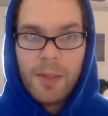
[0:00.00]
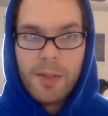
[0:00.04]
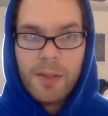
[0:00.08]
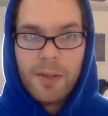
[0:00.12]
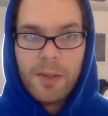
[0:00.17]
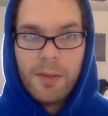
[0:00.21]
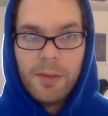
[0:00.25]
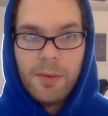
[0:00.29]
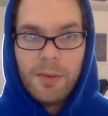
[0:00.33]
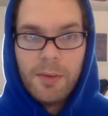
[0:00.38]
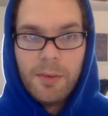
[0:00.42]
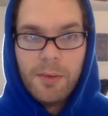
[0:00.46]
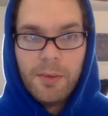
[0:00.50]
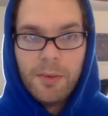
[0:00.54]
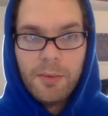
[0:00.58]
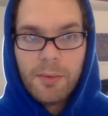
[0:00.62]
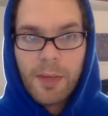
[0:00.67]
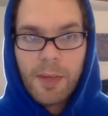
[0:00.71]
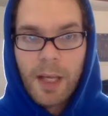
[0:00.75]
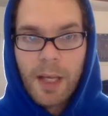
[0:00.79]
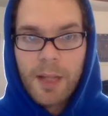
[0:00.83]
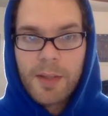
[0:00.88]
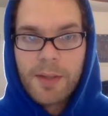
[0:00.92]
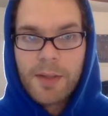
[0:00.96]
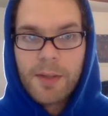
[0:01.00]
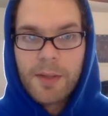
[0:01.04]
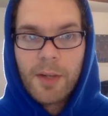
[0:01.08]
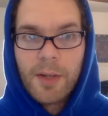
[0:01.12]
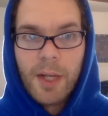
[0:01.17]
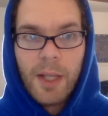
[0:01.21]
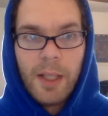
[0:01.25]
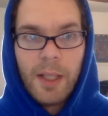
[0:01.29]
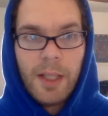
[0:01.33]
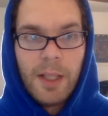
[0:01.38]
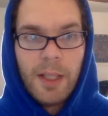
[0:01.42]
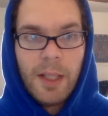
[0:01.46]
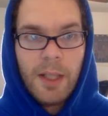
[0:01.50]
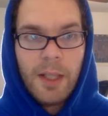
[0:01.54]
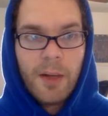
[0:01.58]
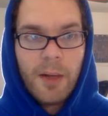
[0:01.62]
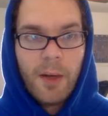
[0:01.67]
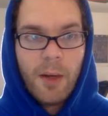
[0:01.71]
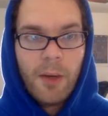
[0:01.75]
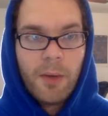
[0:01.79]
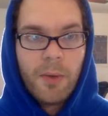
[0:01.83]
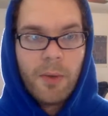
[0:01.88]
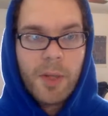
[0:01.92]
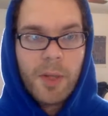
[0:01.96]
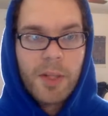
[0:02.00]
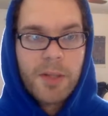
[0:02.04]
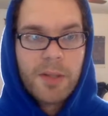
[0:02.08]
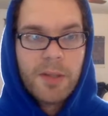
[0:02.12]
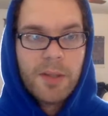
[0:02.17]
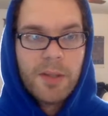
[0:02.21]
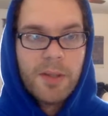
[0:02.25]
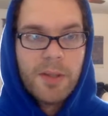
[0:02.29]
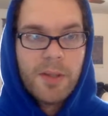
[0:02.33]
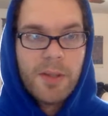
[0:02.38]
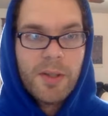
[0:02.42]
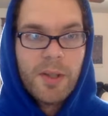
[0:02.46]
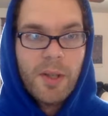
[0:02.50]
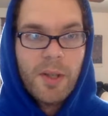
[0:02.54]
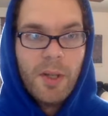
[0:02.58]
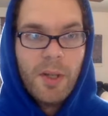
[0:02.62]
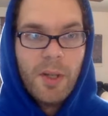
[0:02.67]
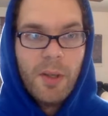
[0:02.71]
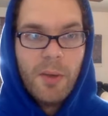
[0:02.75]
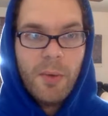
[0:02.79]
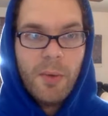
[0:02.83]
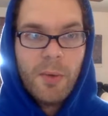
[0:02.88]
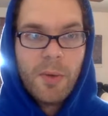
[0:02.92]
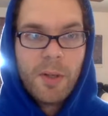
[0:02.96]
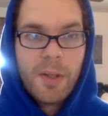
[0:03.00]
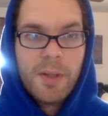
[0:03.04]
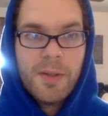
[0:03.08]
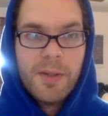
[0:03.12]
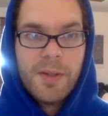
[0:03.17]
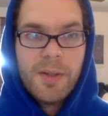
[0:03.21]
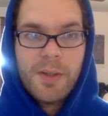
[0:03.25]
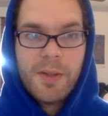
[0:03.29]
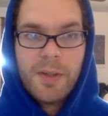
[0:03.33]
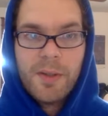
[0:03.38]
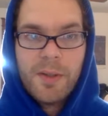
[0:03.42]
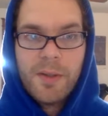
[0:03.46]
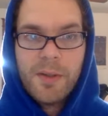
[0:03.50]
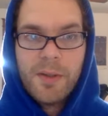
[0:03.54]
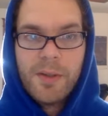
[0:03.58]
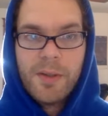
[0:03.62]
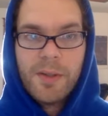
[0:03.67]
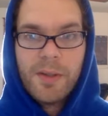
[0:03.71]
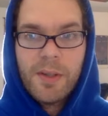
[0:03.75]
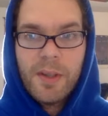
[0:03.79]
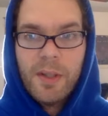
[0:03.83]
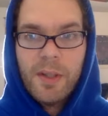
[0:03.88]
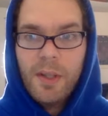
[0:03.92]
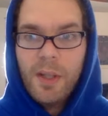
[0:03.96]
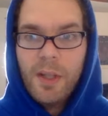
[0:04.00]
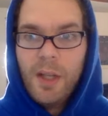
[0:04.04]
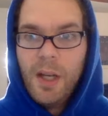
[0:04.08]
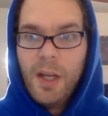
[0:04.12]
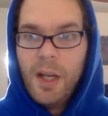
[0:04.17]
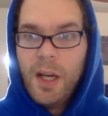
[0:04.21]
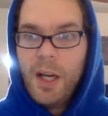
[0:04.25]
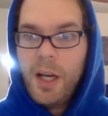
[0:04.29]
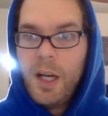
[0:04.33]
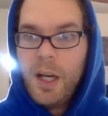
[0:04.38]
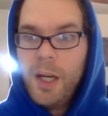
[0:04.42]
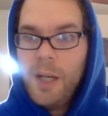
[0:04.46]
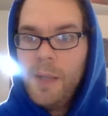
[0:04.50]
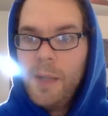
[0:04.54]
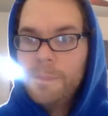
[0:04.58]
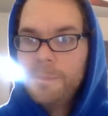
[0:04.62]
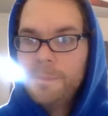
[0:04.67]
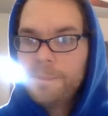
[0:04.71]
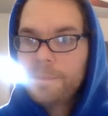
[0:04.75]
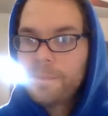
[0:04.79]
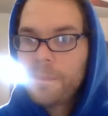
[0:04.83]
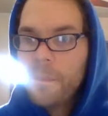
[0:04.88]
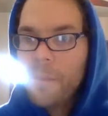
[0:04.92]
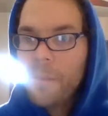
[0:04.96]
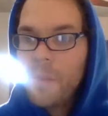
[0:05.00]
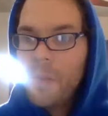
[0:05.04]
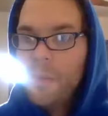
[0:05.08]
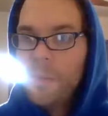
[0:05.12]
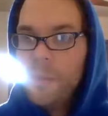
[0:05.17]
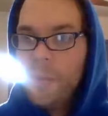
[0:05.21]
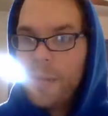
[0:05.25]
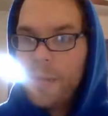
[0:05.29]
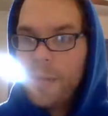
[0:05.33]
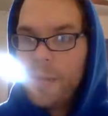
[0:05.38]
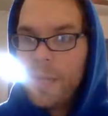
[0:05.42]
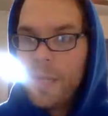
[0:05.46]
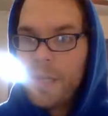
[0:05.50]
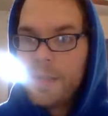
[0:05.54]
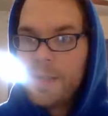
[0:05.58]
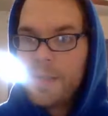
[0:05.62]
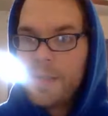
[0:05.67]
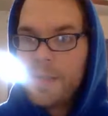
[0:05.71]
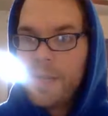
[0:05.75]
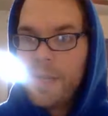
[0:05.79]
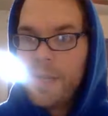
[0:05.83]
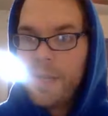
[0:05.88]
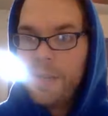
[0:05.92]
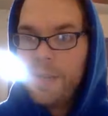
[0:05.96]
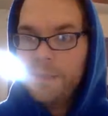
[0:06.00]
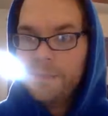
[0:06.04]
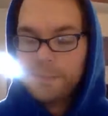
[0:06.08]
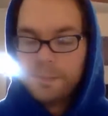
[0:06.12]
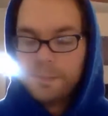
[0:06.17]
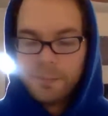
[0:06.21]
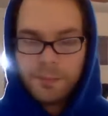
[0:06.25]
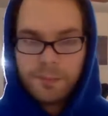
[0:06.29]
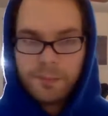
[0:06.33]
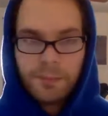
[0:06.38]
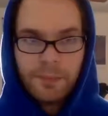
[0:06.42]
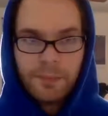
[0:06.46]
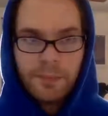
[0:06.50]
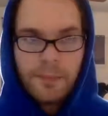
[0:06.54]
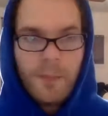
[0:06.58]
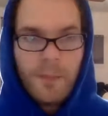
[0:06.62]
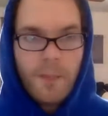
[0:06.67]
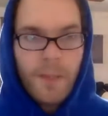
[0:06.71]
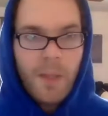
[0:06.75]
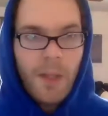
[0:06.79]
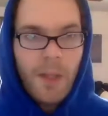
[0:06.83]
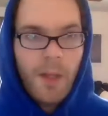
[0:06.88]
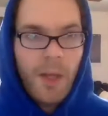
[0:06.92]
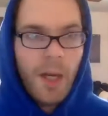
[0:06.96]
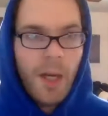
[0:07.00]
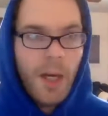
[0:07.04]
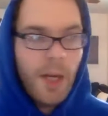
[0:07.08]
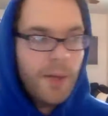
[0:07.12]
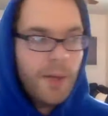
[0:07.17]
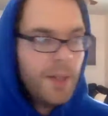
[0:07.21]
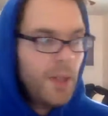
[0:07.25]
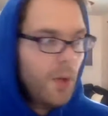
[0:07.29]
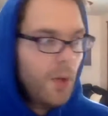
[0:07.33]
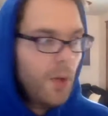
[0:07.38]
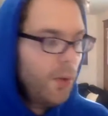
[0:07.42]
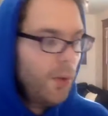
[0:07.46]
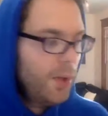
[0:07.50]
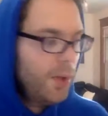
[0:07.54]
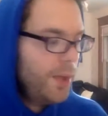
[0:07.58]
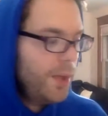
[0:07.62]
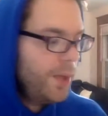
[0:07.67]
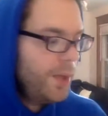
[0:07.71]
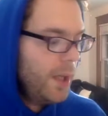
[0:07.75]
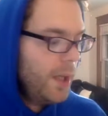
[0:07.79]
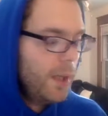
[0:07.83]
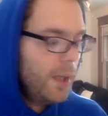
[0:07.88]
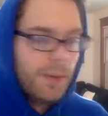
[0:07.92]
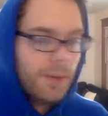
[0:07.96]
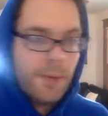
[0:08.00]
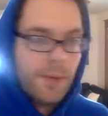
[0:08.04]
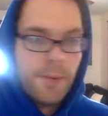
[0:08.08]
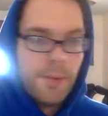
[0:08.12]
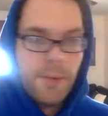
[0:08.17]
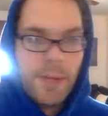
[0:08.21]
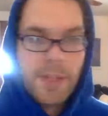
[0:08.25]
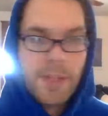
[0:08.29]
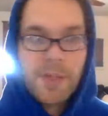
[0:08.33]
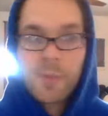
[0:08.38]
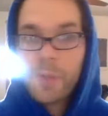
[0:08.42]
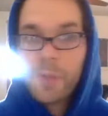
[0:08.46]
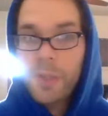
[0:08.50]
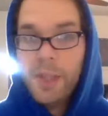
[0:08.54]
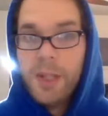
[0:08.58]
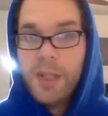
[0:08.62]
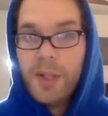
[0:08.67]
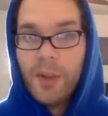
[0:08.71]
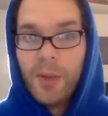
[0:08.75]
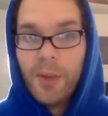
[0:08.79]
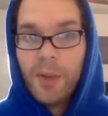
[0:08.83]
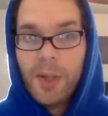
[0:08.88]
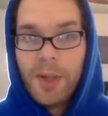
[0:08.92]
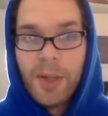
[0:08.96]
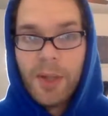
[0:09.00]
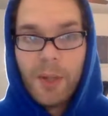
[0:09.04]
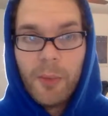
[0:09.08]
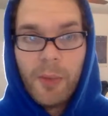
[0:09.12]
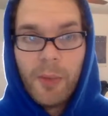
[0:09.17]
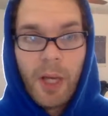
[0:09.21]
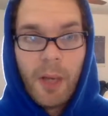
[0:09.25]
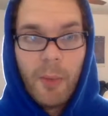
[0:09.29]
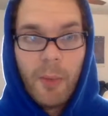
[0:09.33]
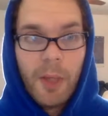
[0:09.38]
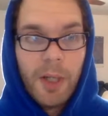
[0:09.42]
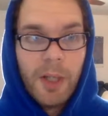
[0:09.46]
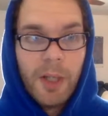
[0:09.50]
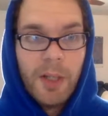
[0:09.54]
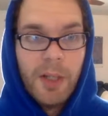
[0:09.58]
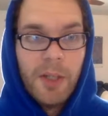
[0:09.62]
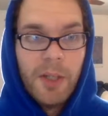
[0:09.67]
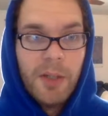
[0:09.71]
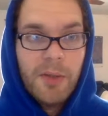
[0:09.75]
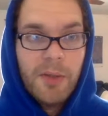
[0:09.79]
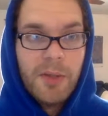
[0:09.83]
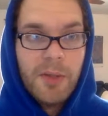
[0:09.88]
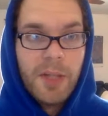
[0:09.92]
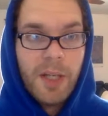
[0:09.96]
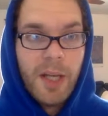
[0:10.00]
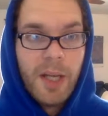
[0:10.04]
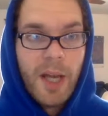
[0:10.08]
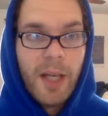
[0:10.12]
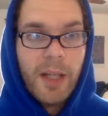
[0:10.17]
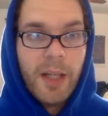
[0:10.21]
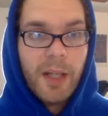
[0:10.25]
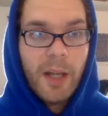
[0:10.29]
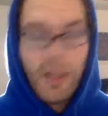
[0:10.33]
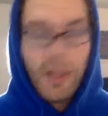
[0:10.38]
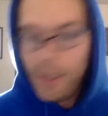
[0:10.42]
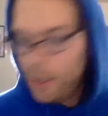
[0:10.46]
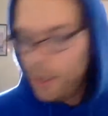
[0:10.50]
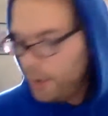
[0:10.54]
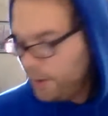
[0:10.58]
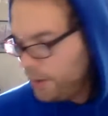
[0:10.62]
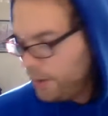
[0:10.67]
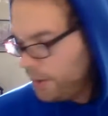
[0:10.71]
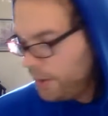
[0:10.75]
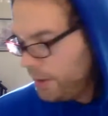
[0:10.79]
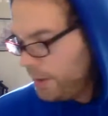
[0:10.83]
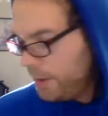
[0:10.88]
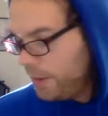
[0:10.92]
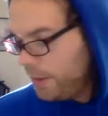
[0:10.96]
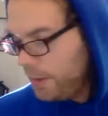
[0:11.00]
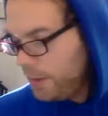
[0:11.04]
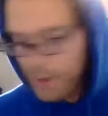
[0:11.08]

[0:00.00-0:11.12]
to answer any and all questions or concerns. With that said, the only thing that's really the only thing I wanted to do tonight, other than